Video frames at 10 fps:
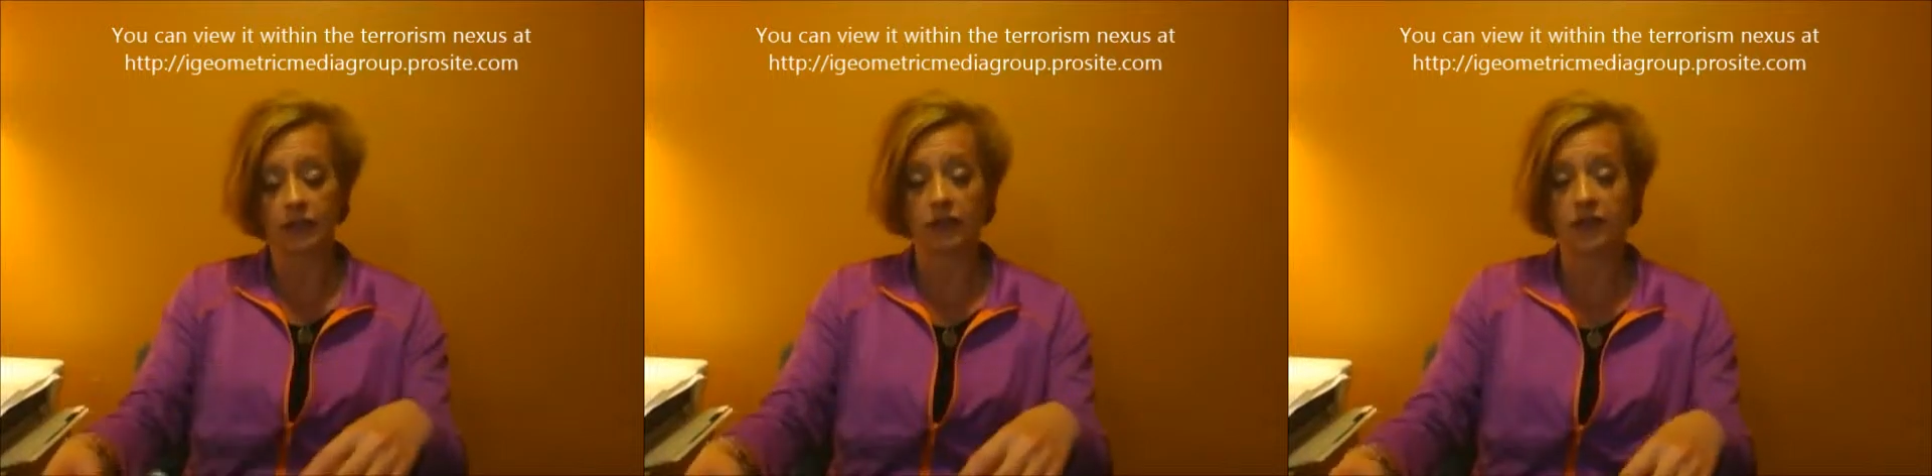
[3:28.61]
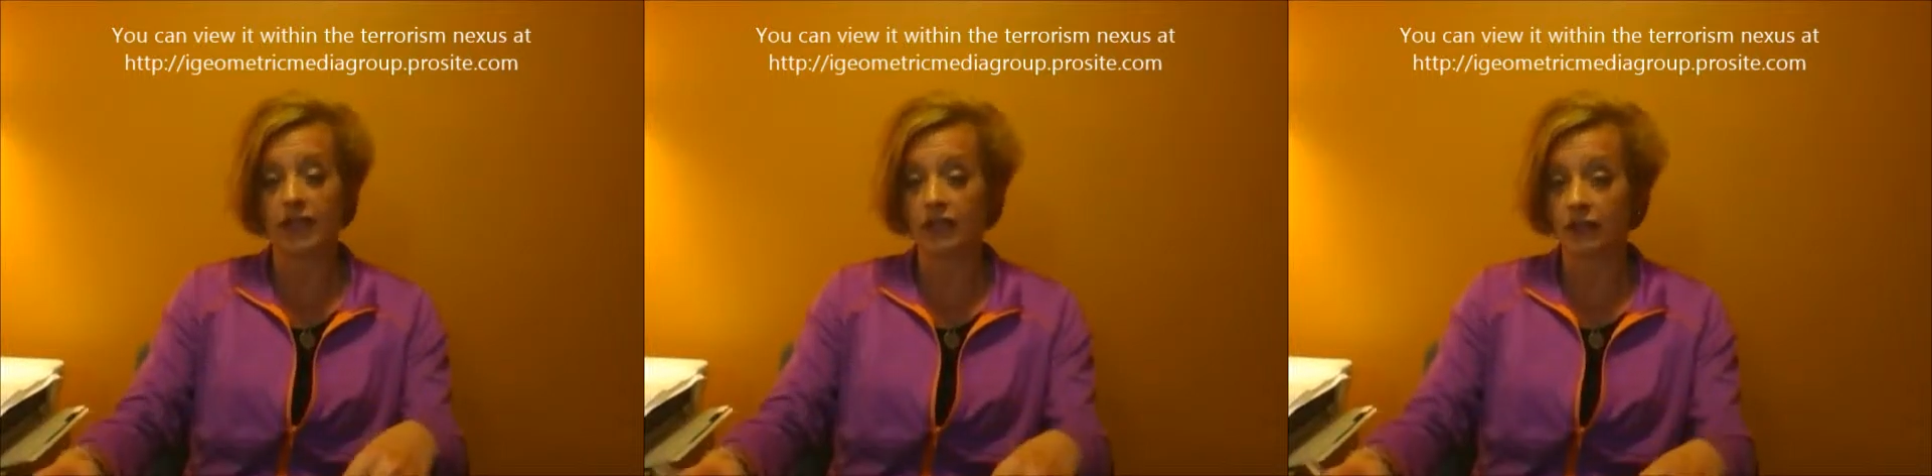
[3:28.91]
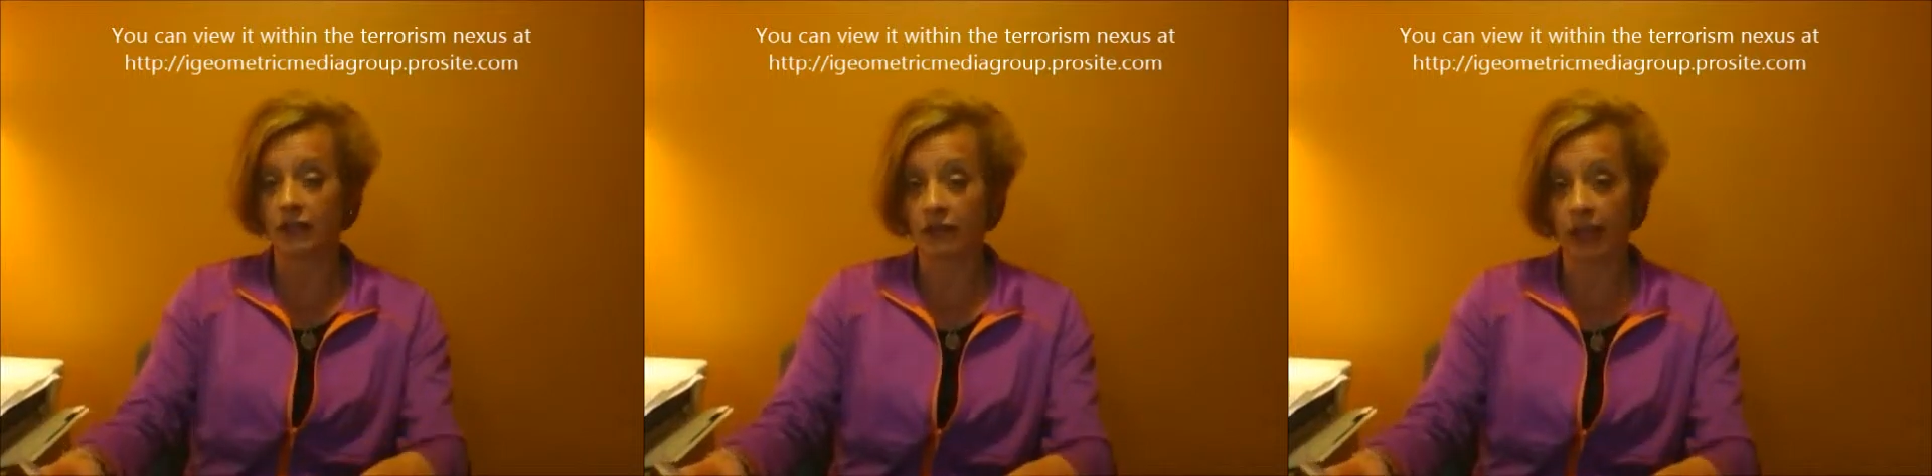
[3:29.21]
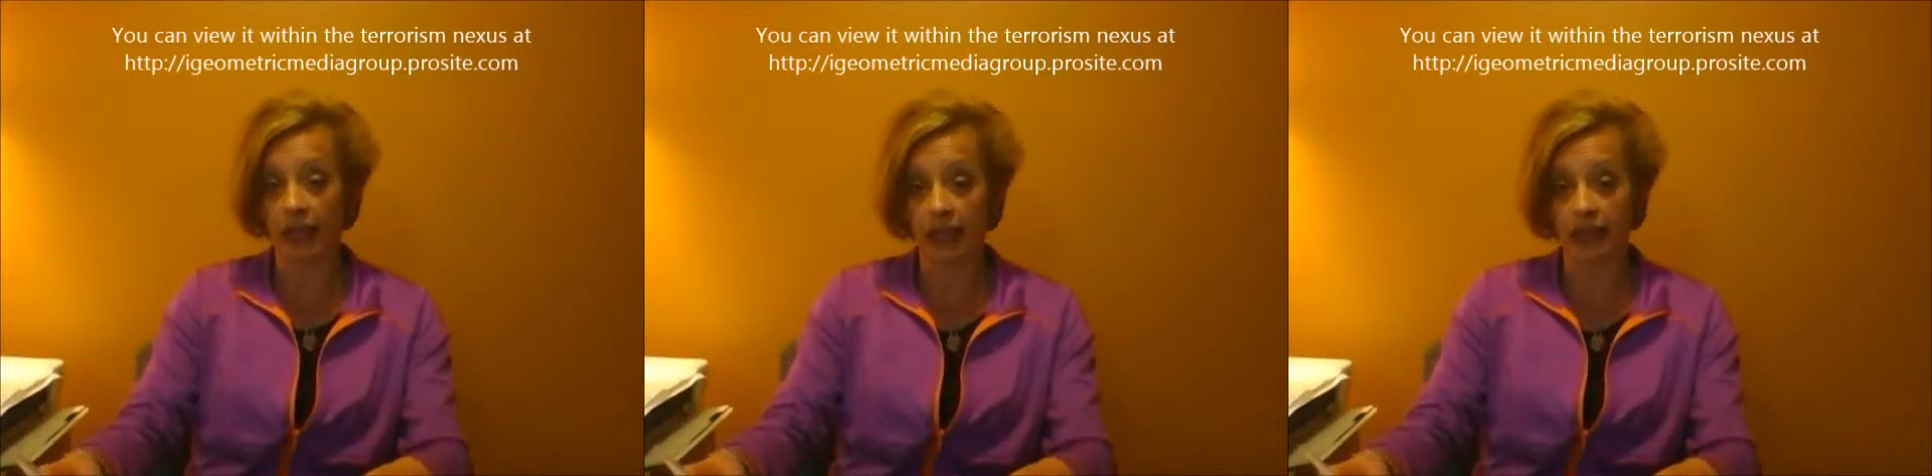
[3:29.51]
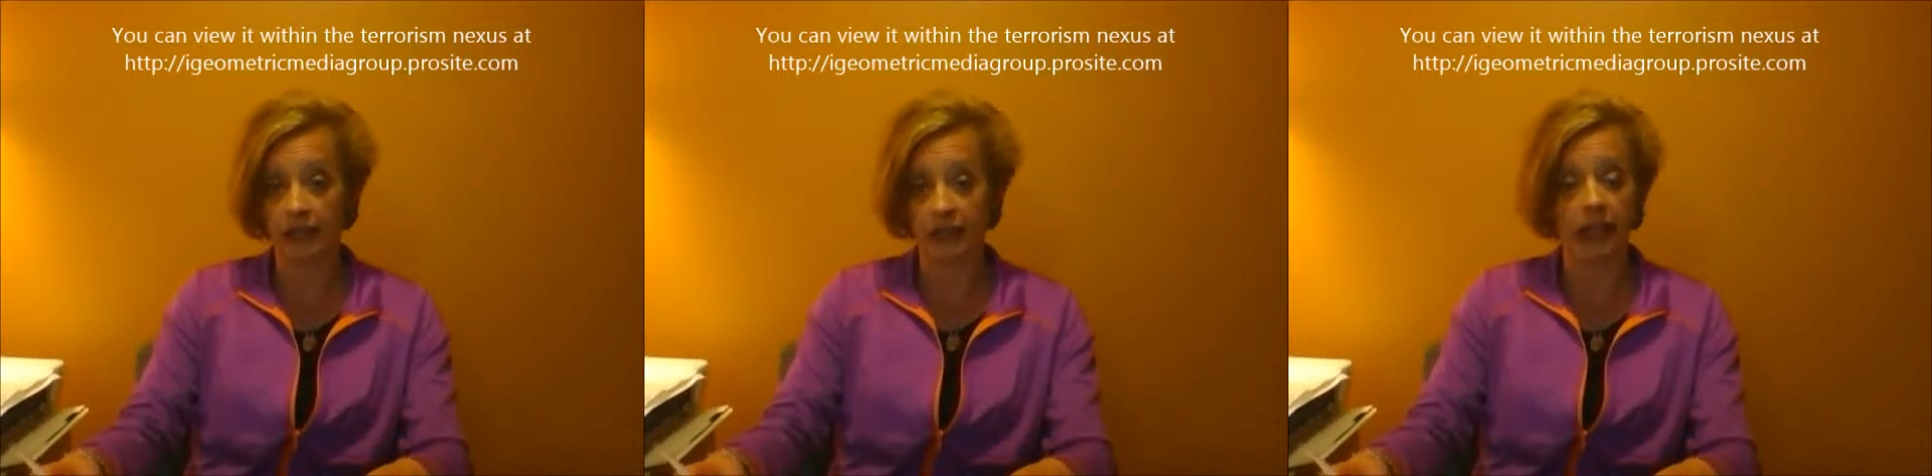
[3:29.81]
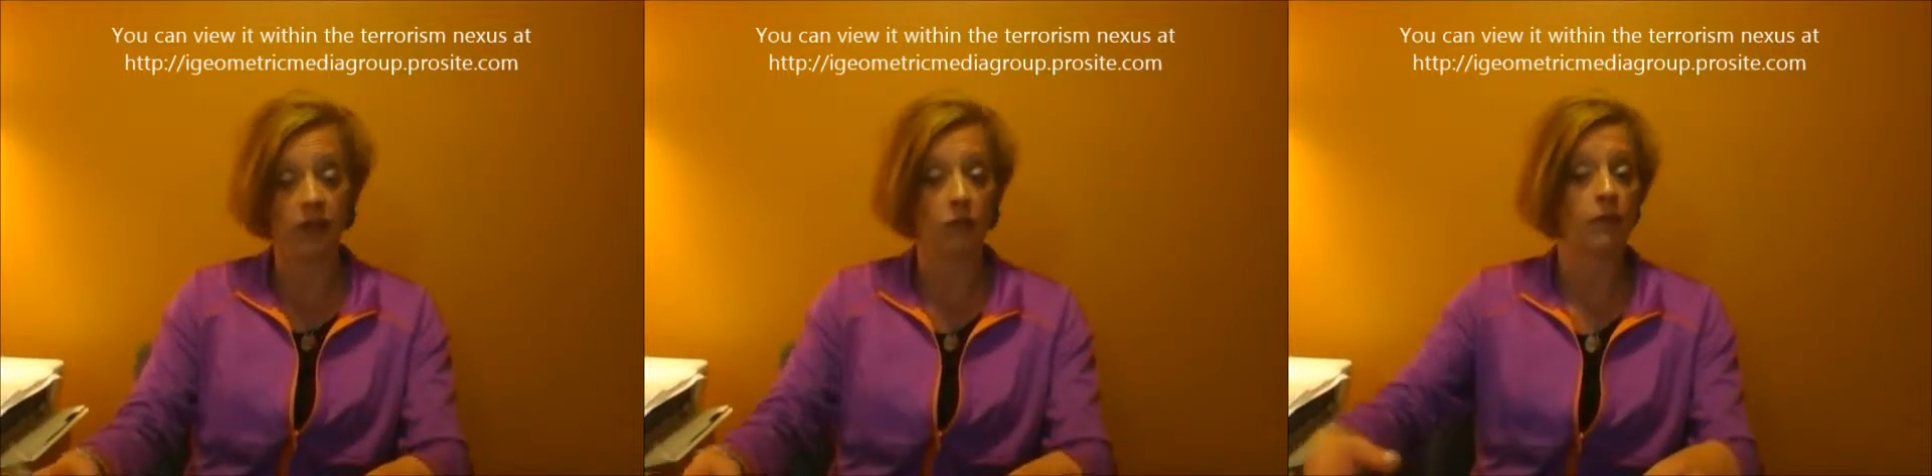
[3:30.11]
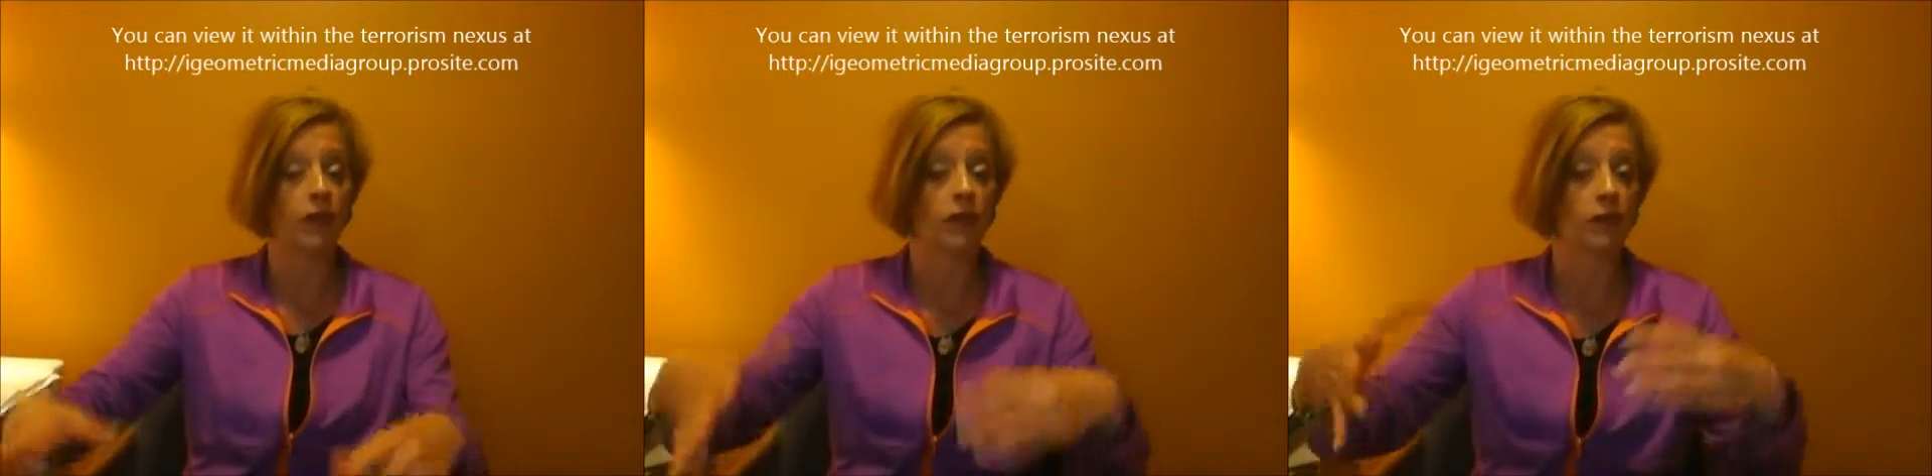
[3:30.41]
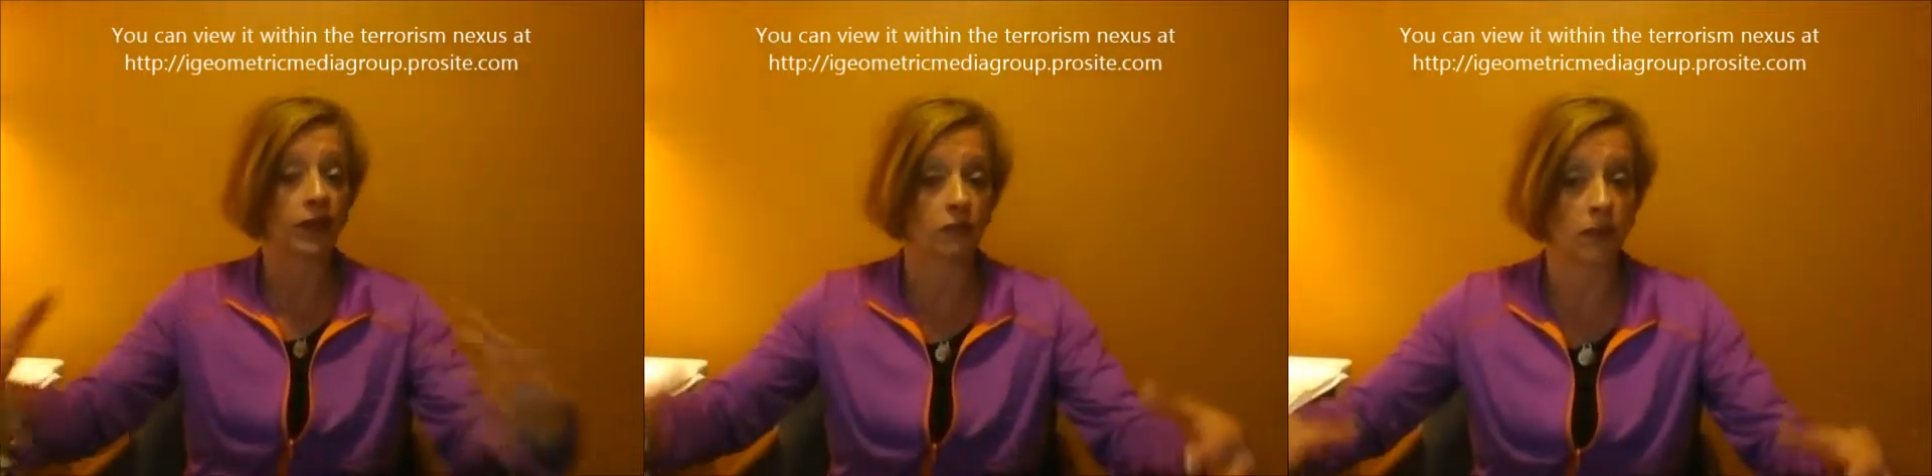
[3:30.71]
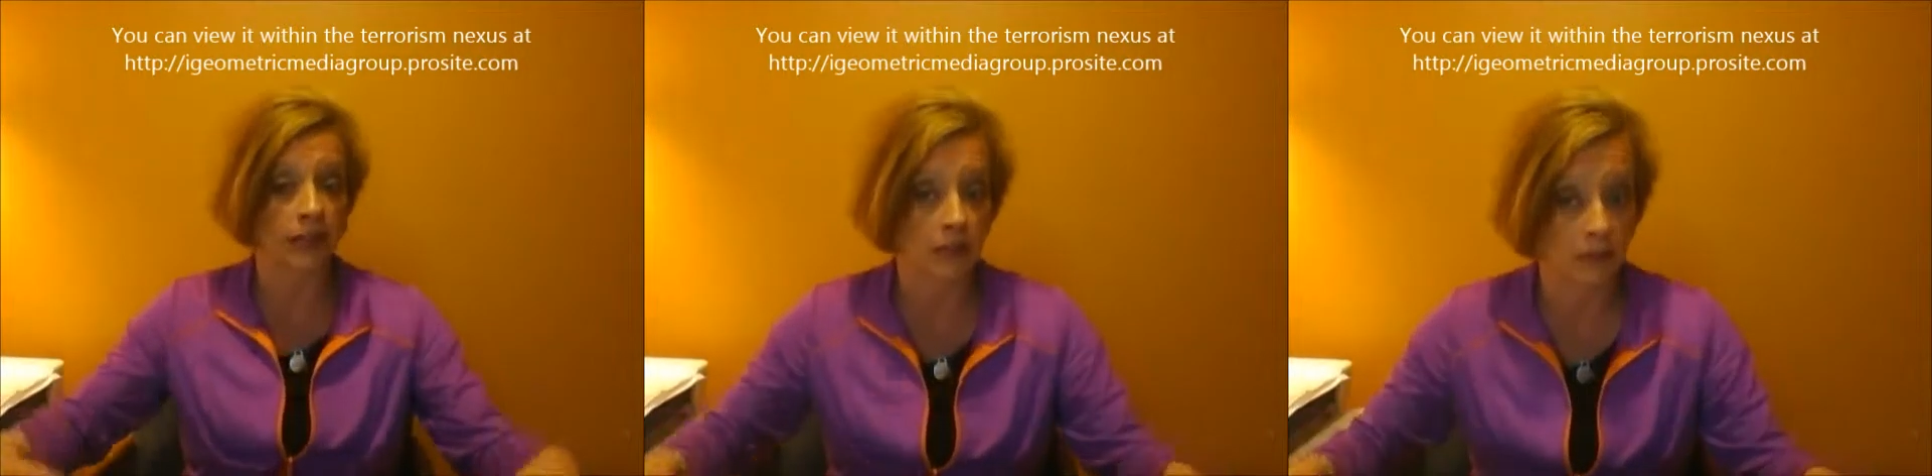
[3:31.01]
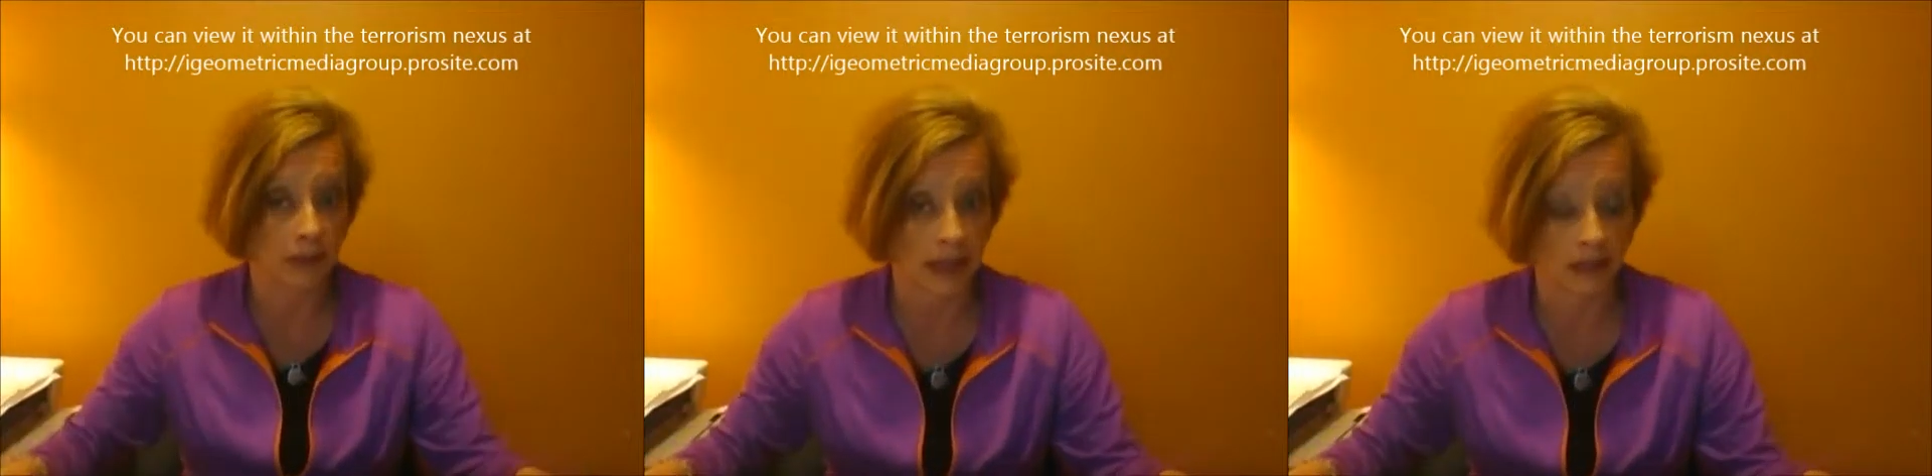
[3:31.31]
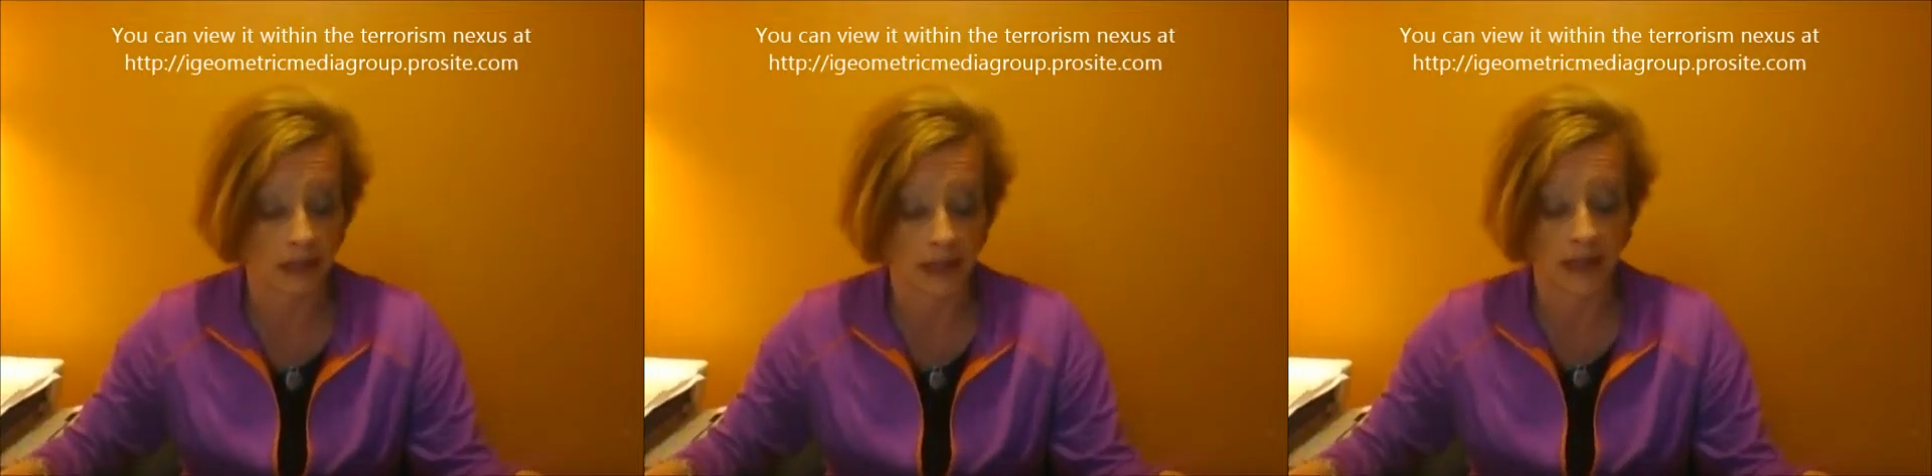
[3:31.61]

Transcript: Service agent in Phoenix, and he further explained some things to me,